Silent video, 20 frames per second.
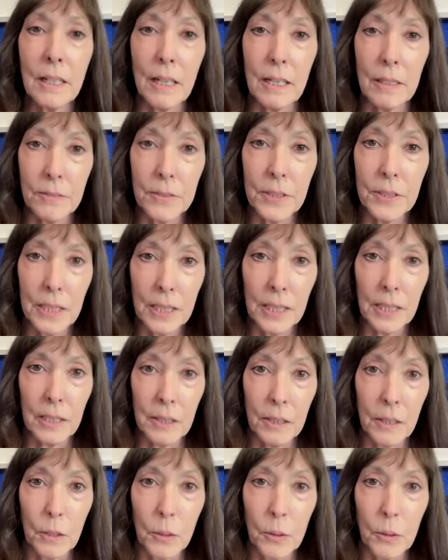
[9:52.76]
of the
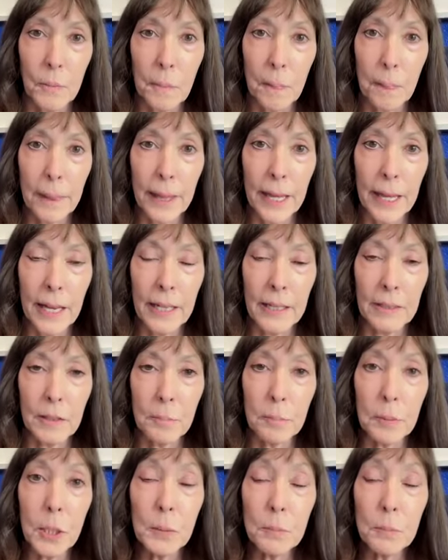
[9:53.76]
ego and
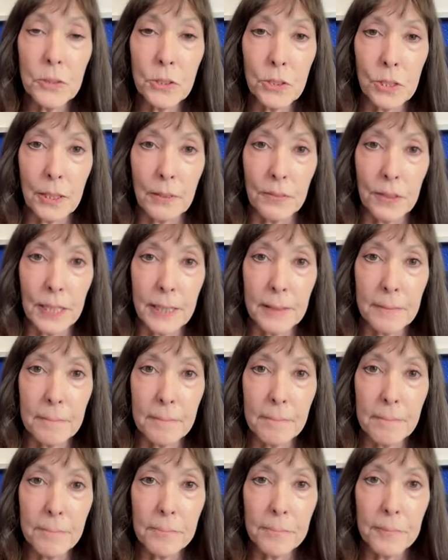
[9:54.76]
the purpose of it
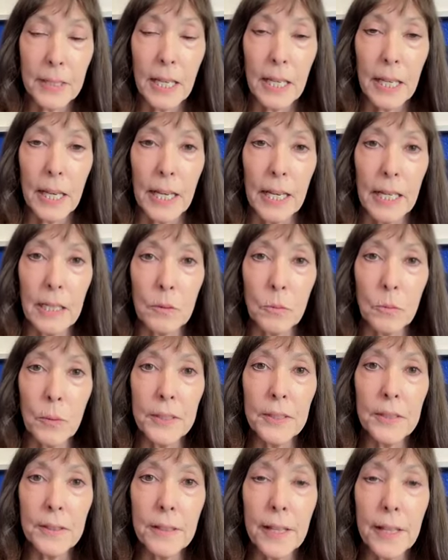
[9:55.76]
And
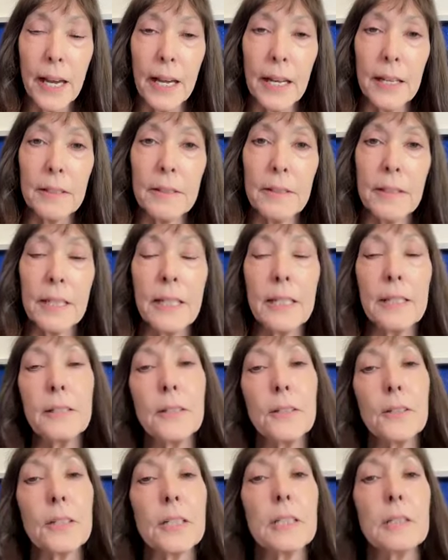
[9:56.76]
with that, then
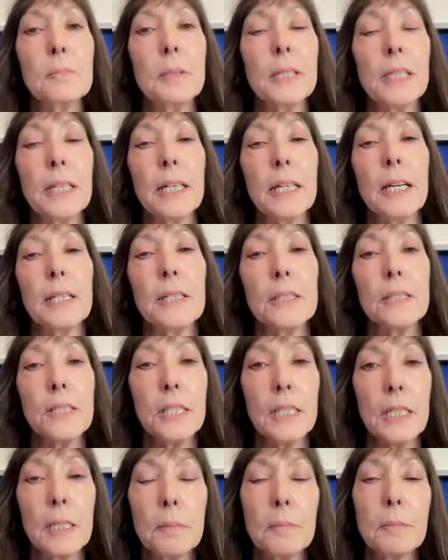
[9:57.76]
there can be a
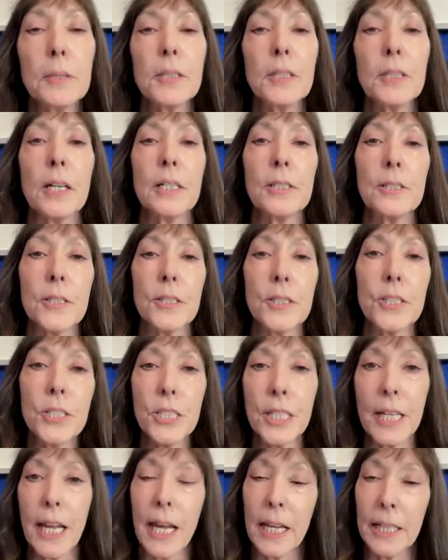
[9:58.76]
deeper
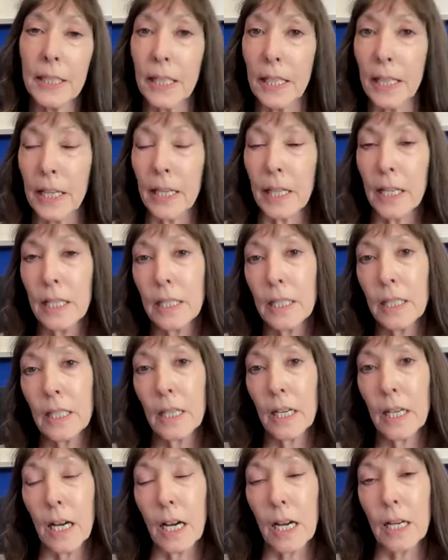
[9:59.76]
understanding
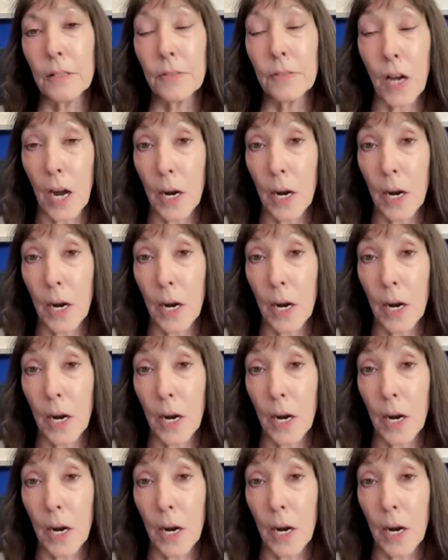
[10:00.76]
of